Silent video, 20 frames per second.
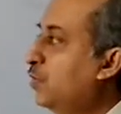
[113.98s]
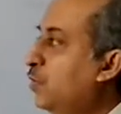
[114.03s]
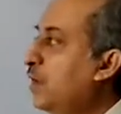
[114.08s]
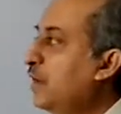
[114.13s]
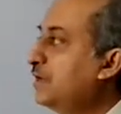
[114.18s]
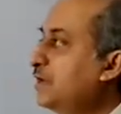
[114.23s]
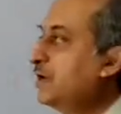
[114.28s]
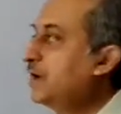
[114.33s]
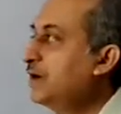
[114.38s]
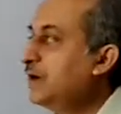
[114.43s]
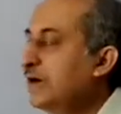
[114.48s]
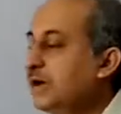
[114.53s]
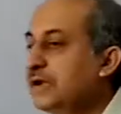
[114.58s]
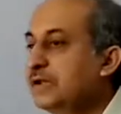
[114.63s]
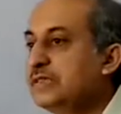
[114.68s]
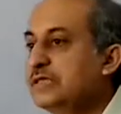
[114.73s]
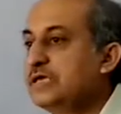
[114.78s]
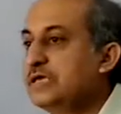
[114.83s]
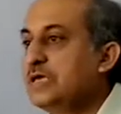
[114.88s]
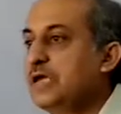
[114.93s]
what
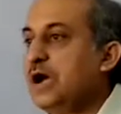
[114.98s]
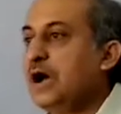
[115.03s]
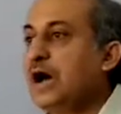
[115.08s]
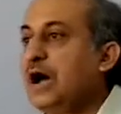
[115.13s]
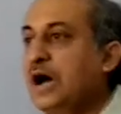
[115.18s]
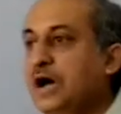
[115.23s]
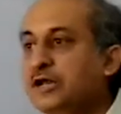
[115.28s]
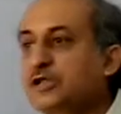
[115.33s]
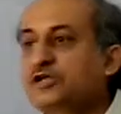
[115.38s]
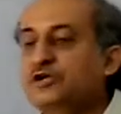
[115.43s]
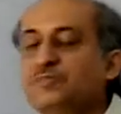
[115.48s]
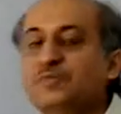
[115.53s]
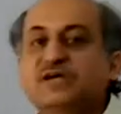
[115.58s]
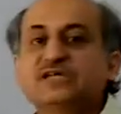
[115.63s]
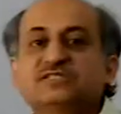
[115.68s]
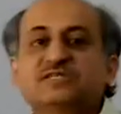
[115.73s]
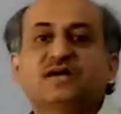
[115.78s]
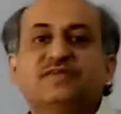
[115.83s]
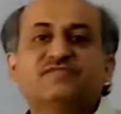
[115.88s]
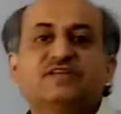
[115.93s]
are the
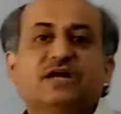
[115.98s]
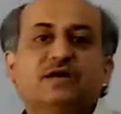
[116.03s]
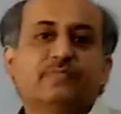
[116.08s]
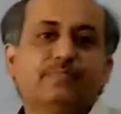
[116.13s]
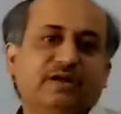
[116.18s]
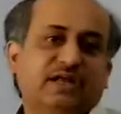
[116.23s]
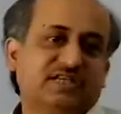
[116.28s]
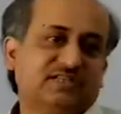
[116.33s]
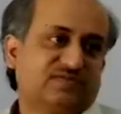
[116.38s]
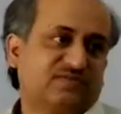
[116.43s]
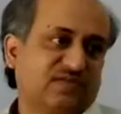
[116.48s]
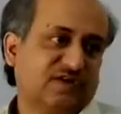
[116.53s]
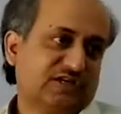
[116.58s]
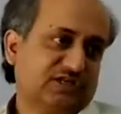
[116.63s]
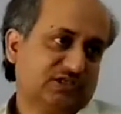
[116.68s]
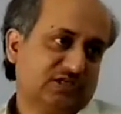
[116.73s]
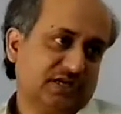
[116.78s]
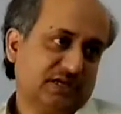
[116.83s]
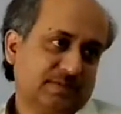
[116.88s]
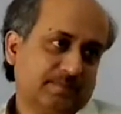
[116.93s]
arguments of that plus
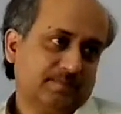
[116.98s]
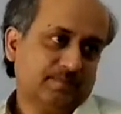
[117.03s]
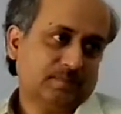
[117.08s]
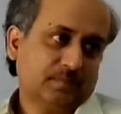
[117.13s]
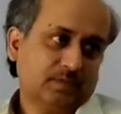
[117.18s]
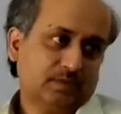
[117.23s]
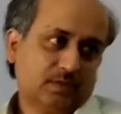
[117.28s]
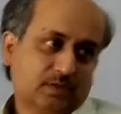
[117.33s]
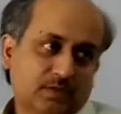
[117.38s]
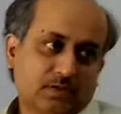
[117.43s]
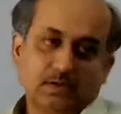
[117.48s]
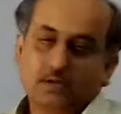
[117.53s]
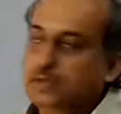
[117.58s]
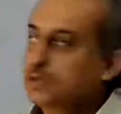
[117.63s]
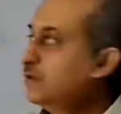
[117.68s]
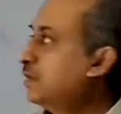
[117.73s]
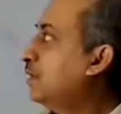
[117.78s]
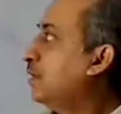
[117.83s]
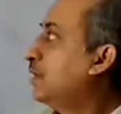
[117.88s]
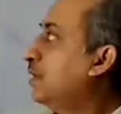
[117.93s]
function.
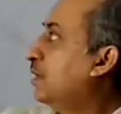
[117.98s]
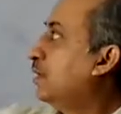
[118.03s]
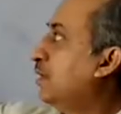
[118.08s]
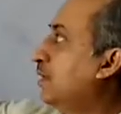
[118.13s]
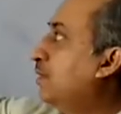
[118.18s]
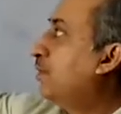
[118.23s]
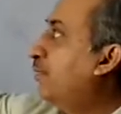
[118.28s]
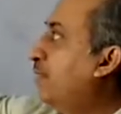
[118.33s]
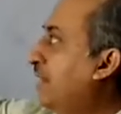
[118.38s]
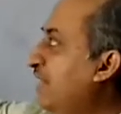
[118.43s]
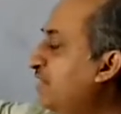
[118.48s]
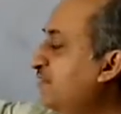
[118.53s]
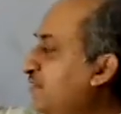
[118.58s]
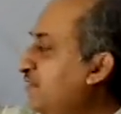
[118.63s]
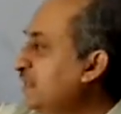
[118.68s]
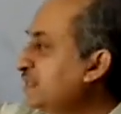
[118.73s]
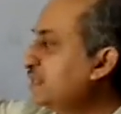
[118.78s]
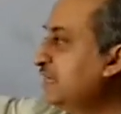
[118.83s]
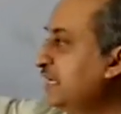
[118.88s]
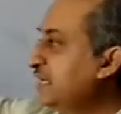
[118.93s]
Plus
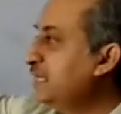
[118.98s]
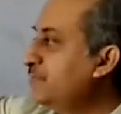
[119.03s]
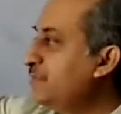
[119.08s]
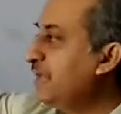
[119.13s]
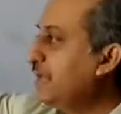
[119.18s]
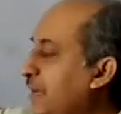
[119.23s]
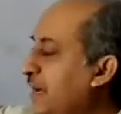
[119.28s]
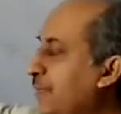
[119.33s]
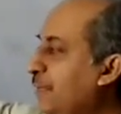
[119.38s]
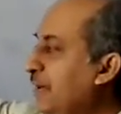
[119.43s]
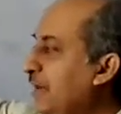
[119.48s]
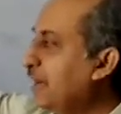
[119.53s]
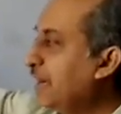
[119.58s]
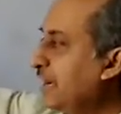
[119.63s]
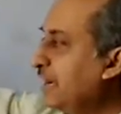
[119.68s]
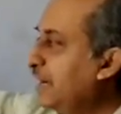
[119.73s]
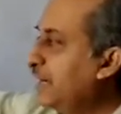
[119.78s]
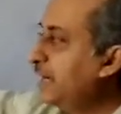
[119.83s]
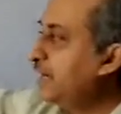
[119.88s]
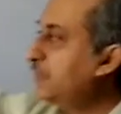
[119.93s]
function is being
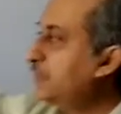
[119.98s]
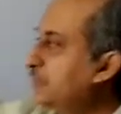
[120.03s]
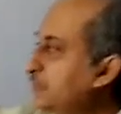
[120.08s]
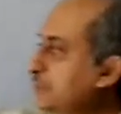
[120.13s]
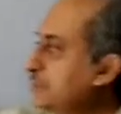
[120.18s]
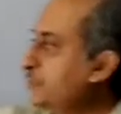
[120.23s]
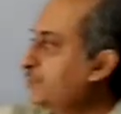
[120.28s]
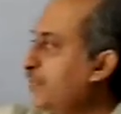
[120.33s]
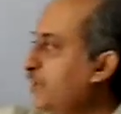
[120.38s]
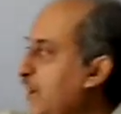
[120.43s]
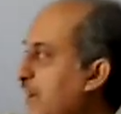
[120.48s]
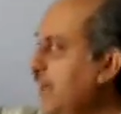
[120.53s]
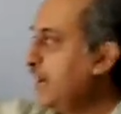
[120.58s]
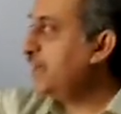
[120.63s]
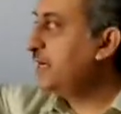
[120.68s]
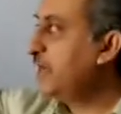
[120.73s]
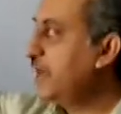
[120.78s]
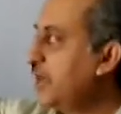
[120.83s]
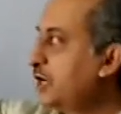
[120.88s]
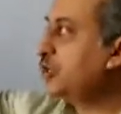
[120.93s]
applied,
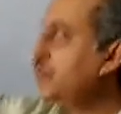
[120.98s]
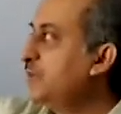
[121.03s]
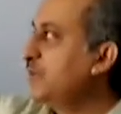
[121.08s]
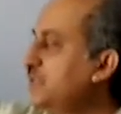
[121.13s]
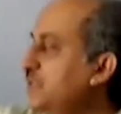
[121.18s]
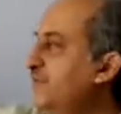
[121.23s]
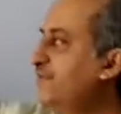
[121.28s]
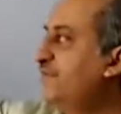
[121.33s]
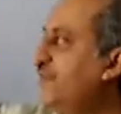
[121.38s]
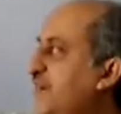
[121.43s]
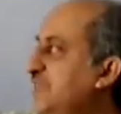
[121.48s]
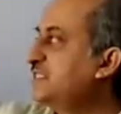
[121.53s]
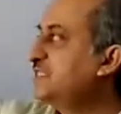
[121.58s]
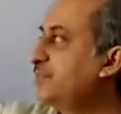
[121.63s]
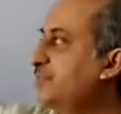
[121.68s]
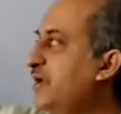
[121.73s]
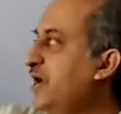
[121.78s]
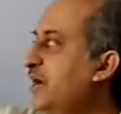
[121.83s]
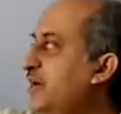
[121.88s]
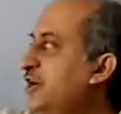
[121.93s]
supplied argument. The
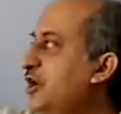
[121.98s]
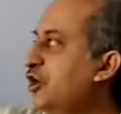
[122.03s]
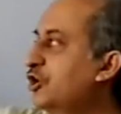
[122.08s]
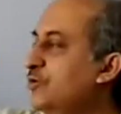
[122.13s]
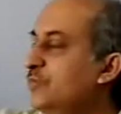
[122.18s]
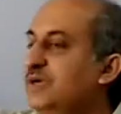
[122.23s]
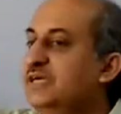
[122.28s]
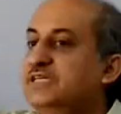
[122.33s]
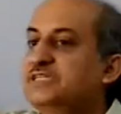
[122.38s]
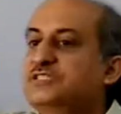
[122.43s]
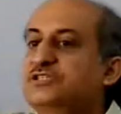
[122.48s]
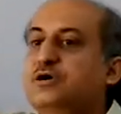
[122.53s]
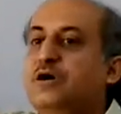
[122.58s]
first supplied argument is